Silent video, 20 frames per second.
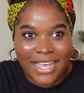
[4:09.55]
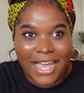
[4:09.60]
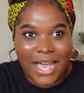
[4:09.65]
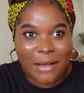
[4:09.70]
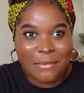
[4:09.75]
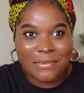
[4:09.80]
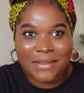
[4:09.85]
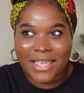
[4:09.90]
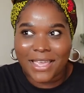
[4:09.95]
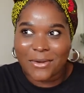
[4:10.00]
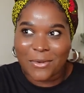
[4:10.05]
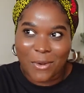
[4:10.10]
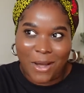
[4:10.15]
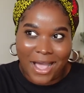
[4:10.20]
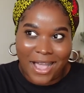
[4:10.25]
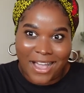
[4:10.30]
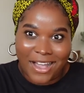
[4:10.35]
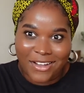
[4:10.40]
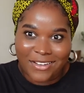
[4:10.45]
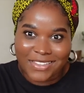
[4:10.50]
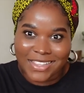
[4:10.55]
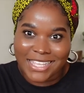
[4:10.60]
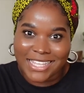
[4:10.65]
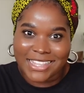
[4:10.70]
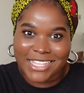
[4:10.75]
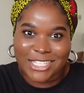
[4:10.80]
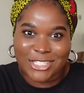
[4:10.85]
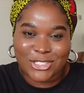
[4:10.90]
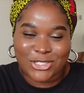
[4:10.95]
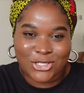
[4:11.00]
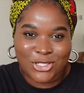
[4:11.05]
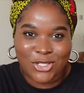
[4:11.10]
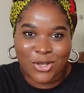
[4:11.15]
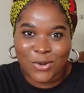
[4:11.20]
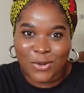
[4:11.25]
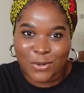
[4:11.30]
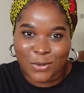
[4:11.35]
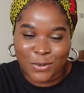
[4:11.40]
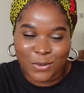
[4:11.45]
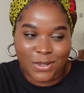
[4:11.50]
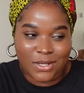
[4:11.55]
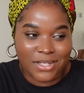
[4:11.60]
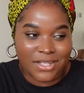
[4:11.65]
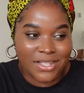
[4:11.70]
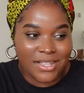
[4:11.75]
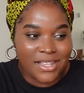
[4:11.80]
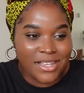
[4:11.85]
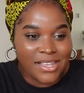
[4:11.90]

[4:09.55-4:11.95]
I'm like, wow, like that's so cool.